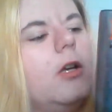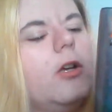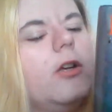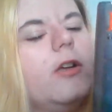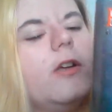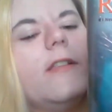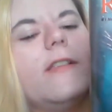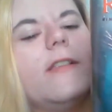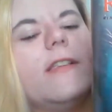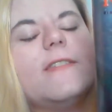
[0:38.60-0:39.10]

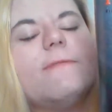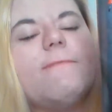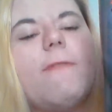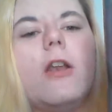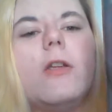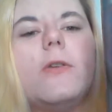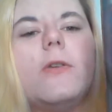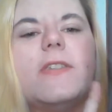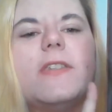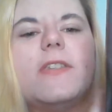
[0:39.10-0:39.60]
This
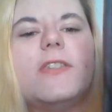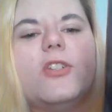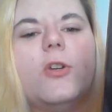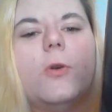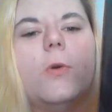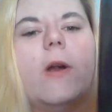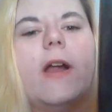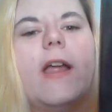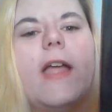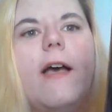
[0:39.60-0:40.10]
follows the
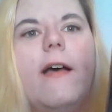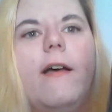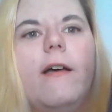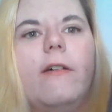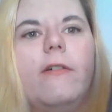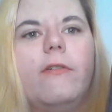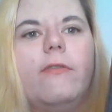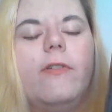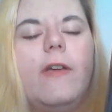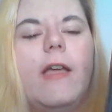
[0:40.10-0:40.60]
story
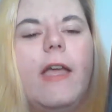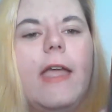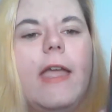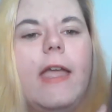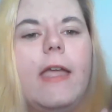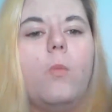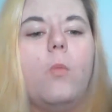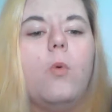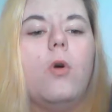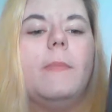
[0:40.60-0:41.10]
of a
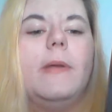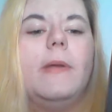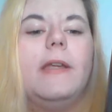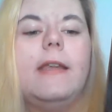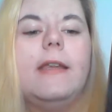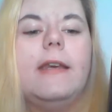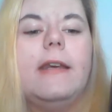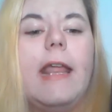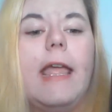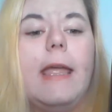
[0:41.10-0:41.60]
woman
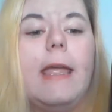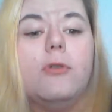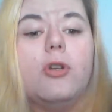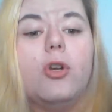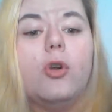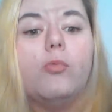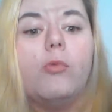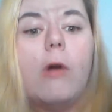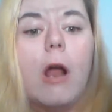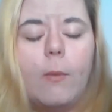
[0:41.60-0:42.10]
named
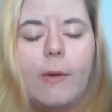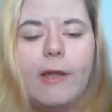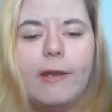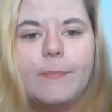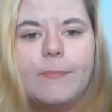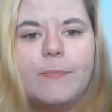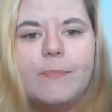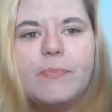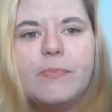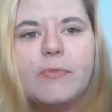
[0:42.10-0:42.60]
Rowan,
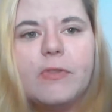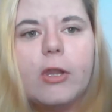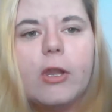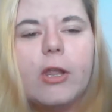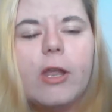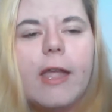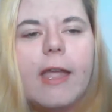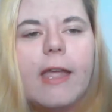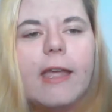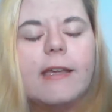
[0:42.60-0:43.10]

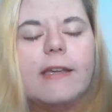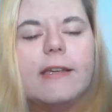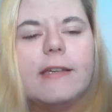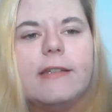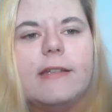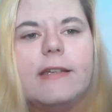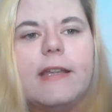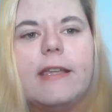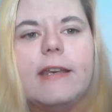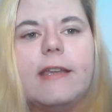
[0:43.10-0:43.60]
and
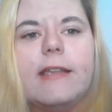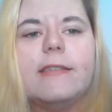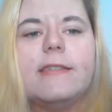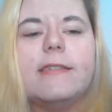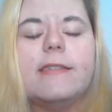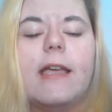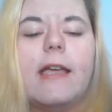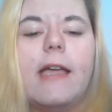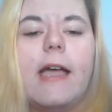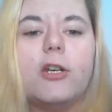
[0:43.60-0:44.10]
it is
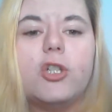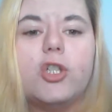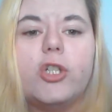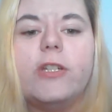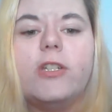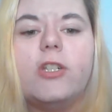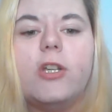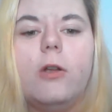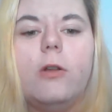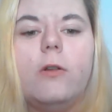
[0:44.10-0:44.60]
actually
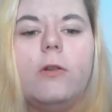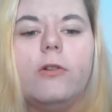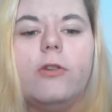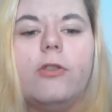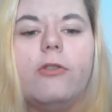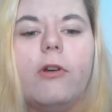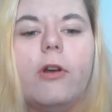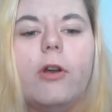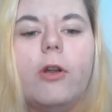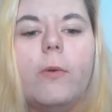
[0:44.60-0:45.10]
told
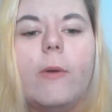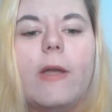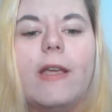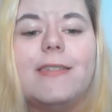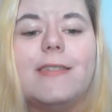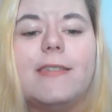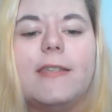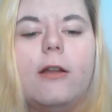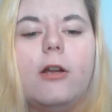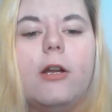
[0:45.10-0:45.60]
through a
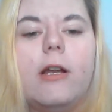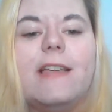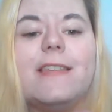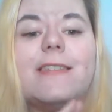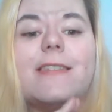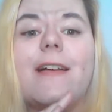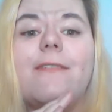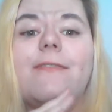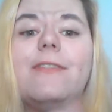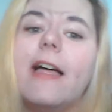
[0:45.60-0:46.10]
series
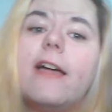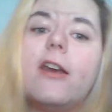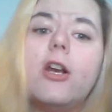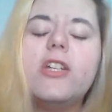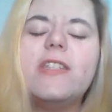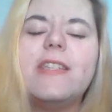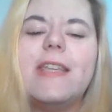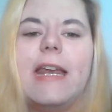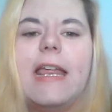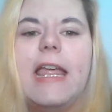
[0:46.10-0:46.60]
of
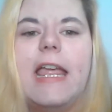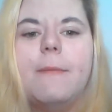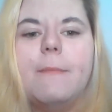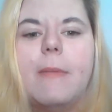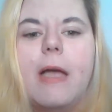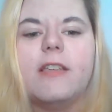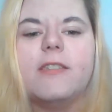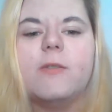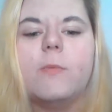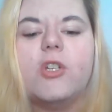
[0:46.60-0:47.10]
letters and
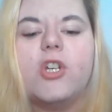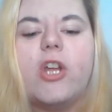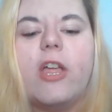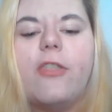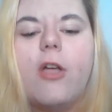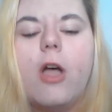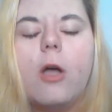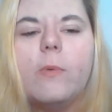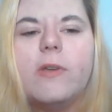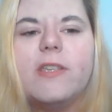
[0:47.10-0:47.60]
emails, which I
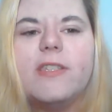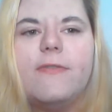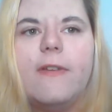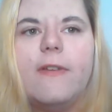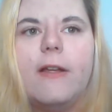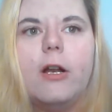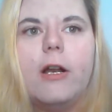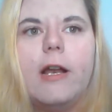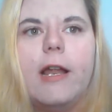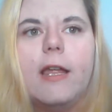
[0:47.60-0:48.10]
thought was
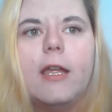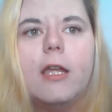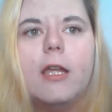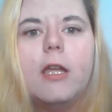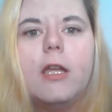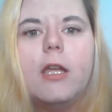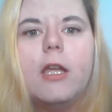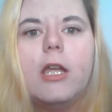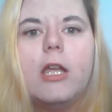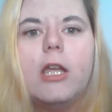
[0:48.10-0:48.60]
very
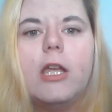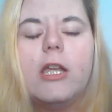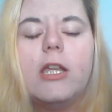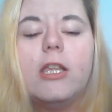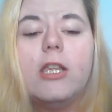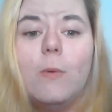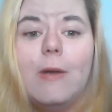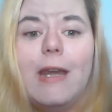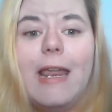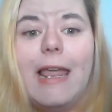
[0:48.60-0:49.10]

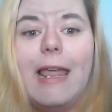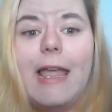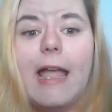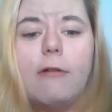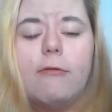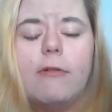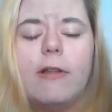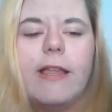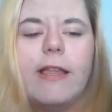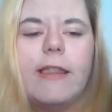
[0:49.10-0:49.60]
unique. I
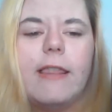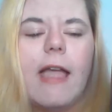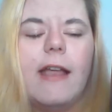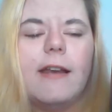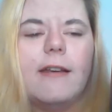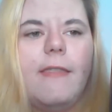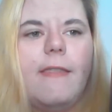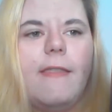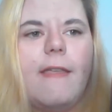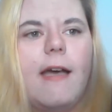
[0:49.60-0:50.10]
really
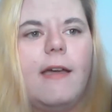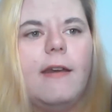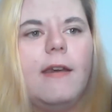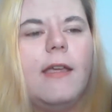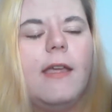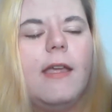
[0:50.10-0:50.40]
liked that.